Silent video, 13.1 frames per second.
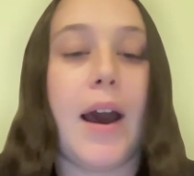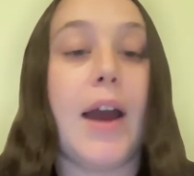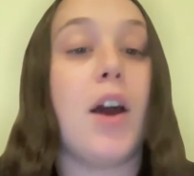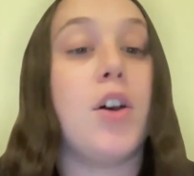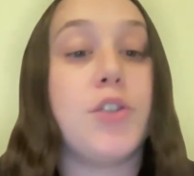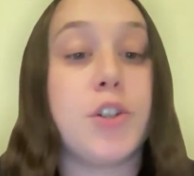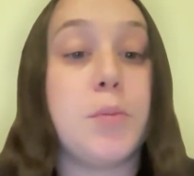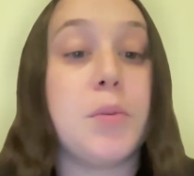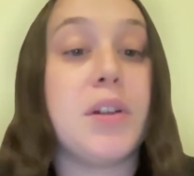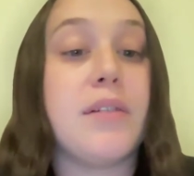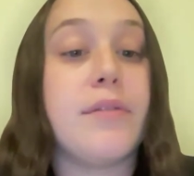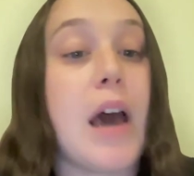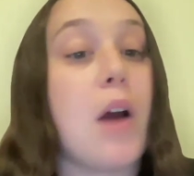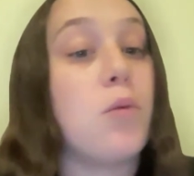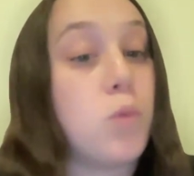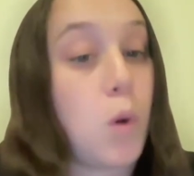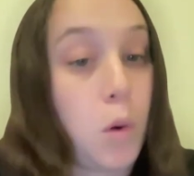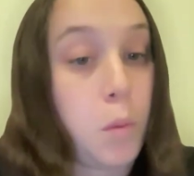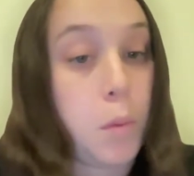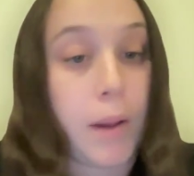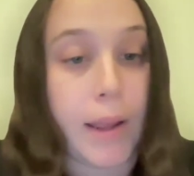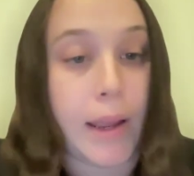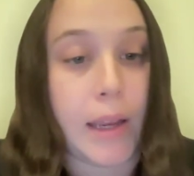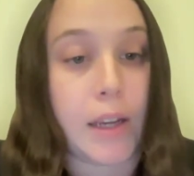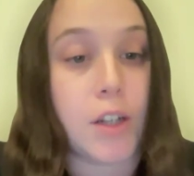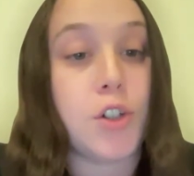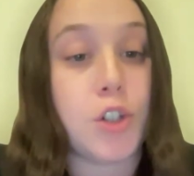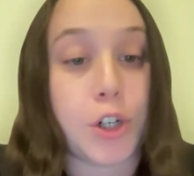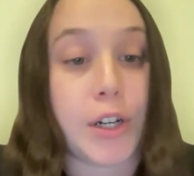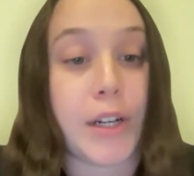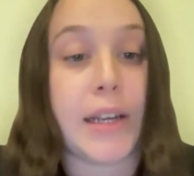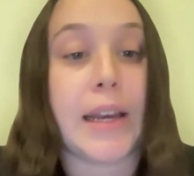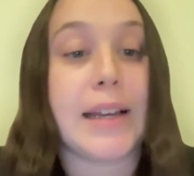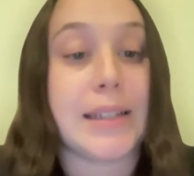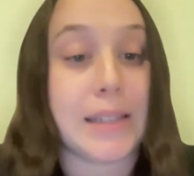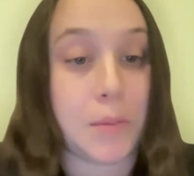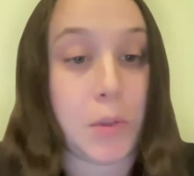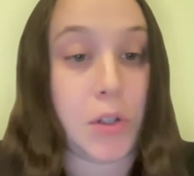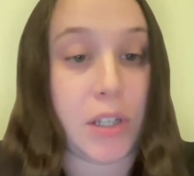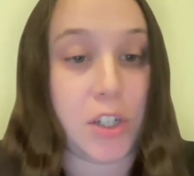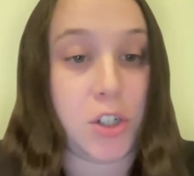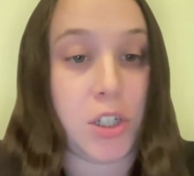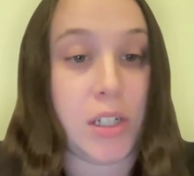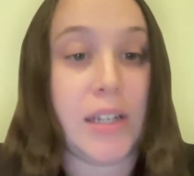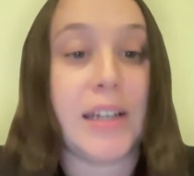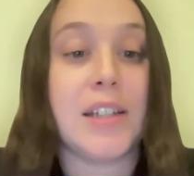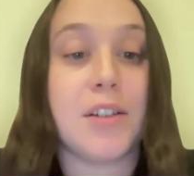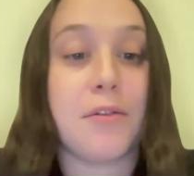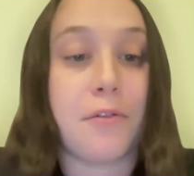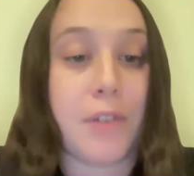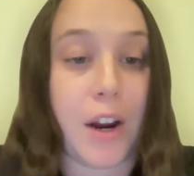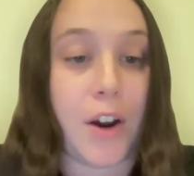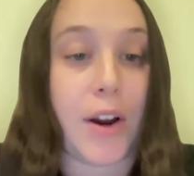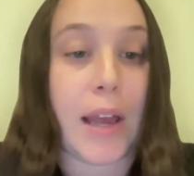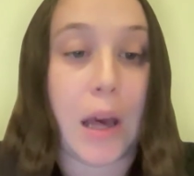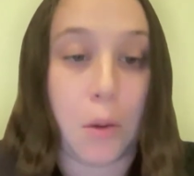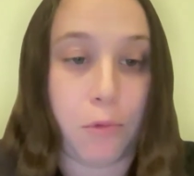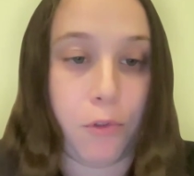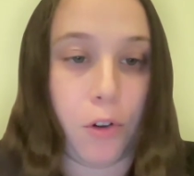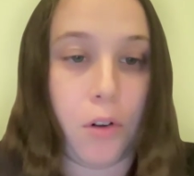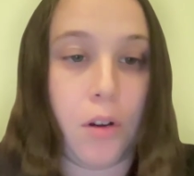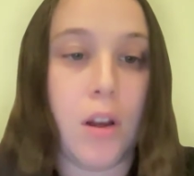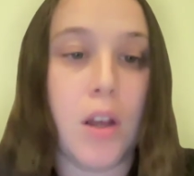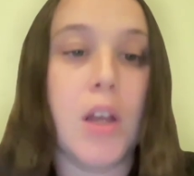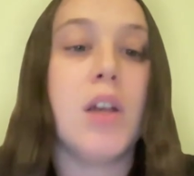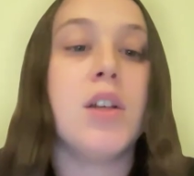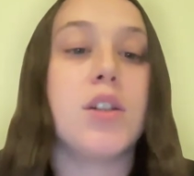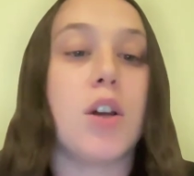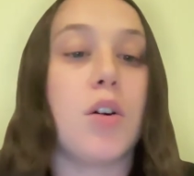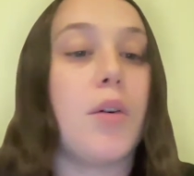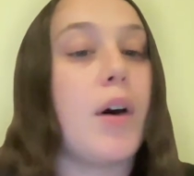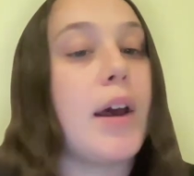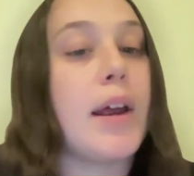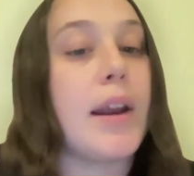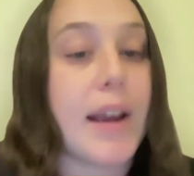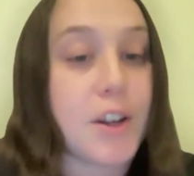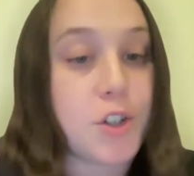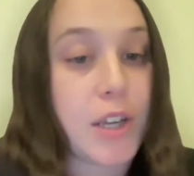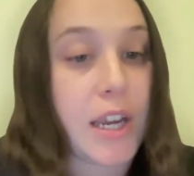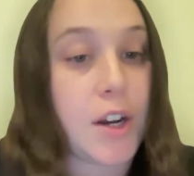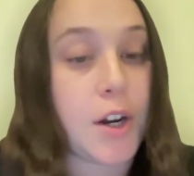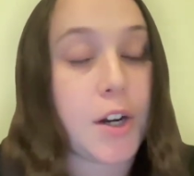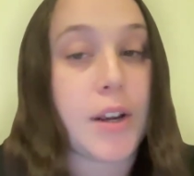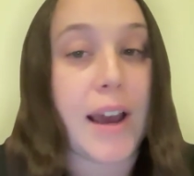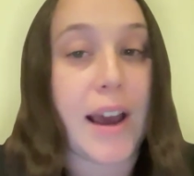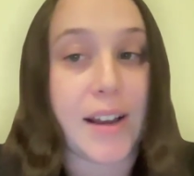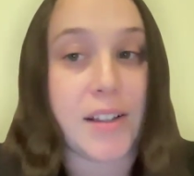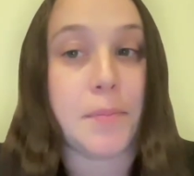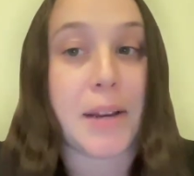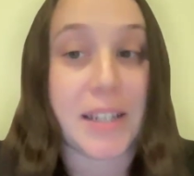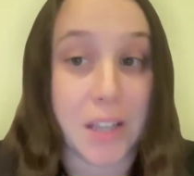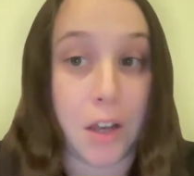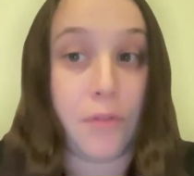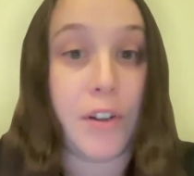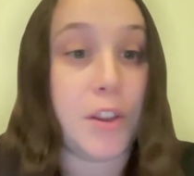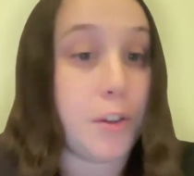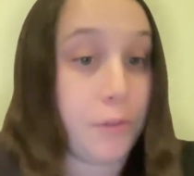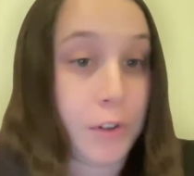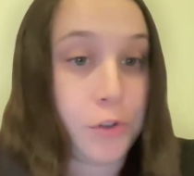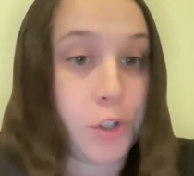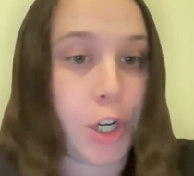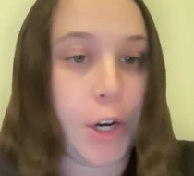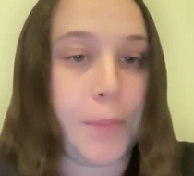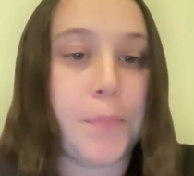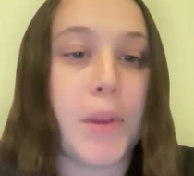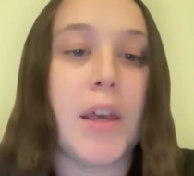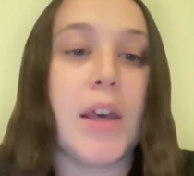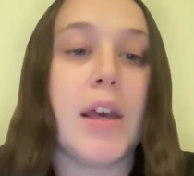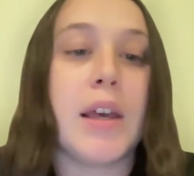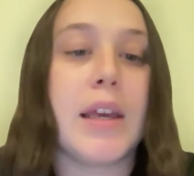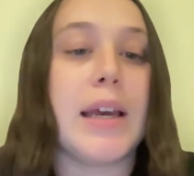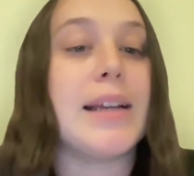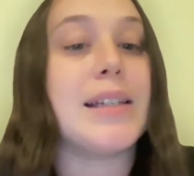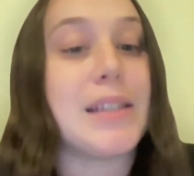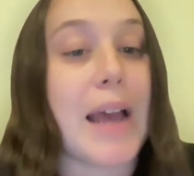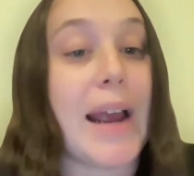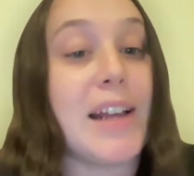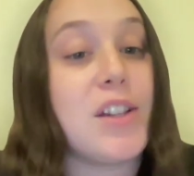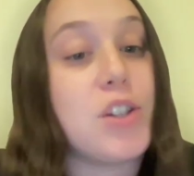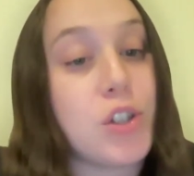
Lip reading: I also believe that role playing during a simulation is very helpful. So, an educator, as myself in the future, can assign